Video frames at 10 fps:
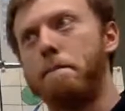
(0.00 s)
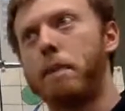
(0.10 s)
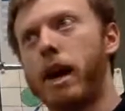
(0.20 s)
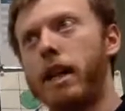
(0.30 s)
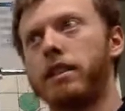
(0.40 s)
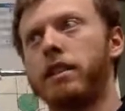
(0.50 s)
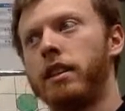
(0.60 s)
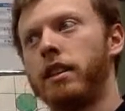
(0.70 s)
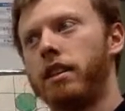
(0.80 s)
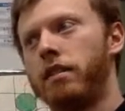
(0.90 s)
But
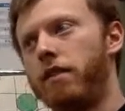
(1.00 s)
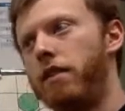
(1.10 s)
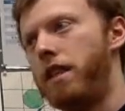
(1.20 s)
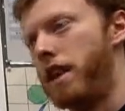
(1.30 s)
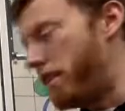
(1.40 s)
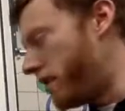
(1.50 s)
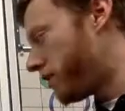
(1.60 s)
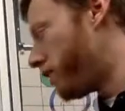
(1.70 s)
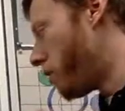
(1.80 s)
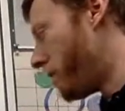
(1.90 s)
in this
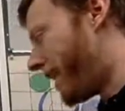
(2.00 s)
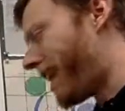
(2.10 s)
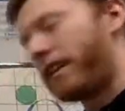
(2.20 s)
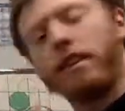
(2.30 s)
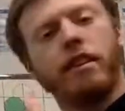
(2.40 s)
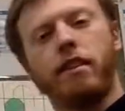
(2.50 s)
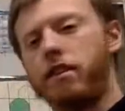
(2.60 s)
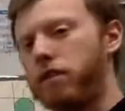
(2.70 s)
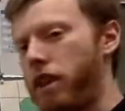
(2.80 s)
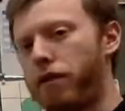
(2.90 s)
form, again,
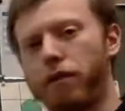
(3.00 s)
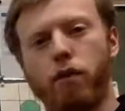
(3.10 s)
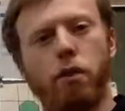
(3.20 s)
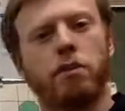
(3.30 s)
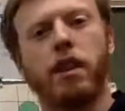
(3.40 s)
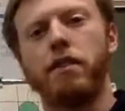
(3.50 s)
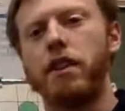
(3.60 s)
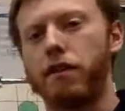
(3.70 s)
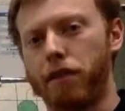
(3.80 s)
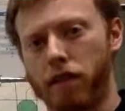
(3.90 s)
different forms give you
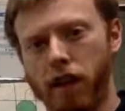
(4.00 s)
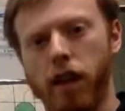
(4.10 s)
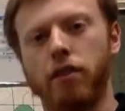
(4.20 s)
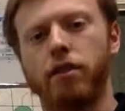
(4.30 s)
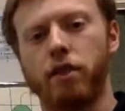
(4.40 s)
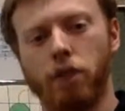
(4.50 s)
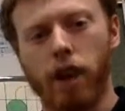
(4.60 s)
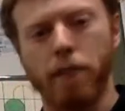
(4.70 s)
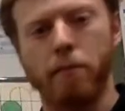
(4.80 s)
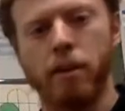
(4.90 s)
different things,
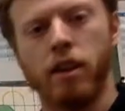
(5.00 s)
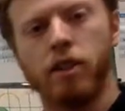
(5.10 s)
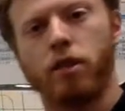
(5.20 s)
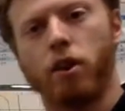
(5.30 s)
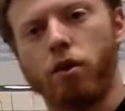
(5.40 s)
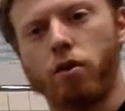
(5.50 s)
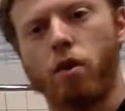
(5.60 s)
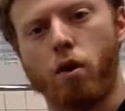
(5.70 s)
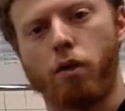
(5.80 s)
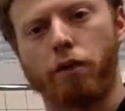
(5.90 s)
okay? So
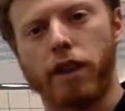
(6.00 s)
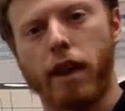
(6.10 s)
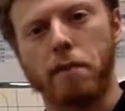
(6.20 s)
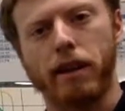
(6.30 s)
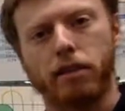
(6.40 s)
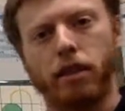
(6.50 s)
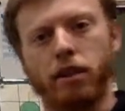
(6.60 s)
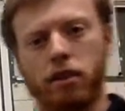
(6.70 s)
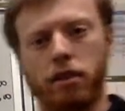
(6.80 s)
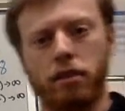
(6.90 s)
hopefully that makes
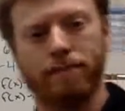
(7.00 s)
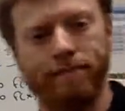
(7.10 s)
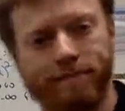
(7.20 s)
sense.